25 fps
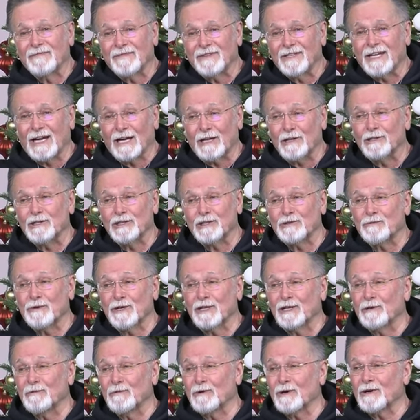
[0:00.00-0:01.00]
The elders
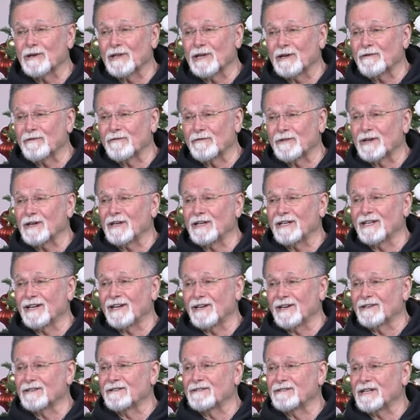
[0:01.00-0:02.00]
really were. They were very
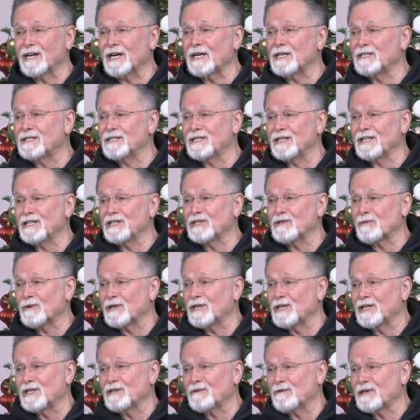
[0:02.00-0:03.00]
young, 19,
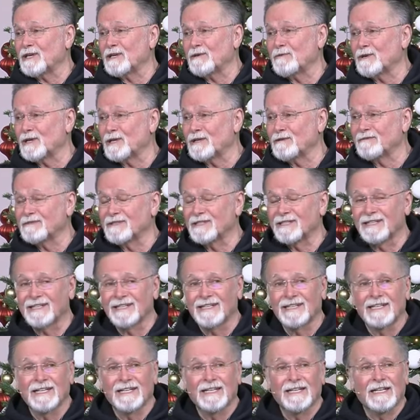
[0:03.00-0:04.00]
20, 21.
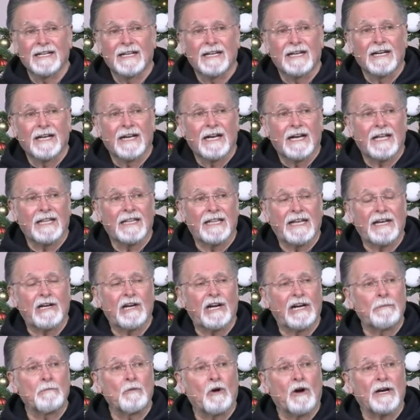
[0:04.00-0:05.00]
And they
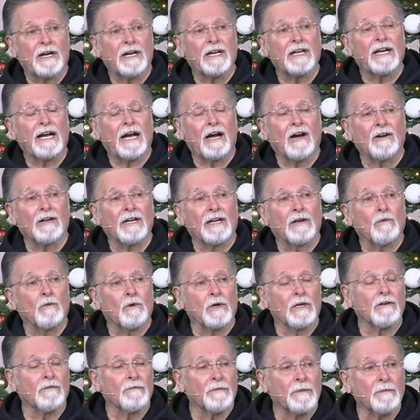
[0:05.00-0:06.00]
came walking out, and
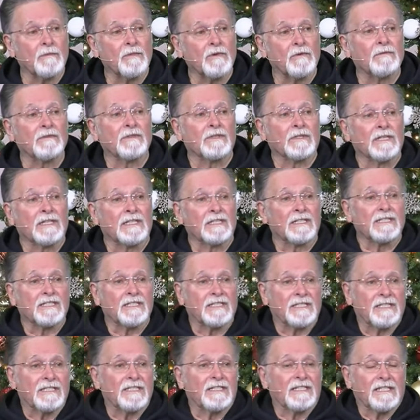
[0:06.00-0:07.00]
one of them
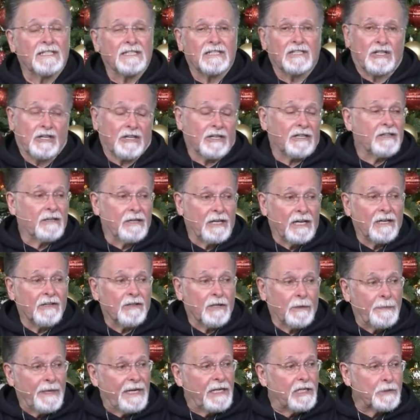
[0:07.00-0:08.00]
took the,
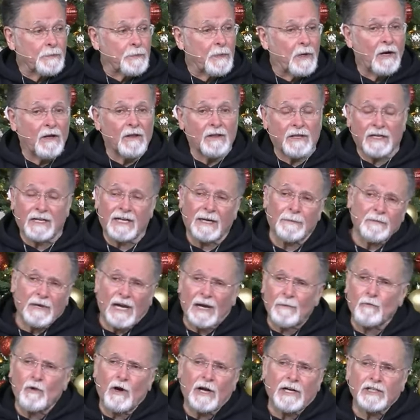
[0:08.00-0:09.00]
the beach ball, and I'm,
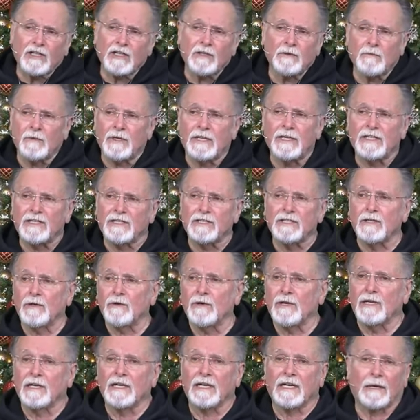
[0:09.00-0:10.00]
I'm watching what he's
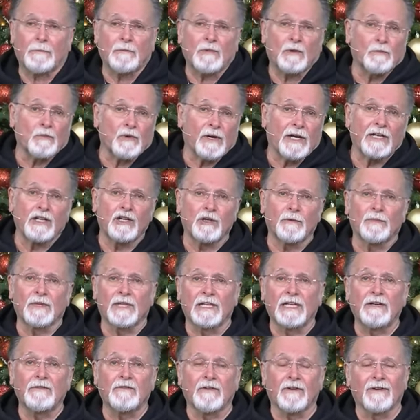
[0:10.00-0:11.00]
doing. I'm a brand new
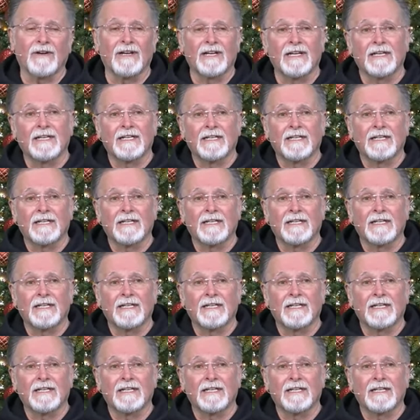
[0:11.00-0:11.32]
believer.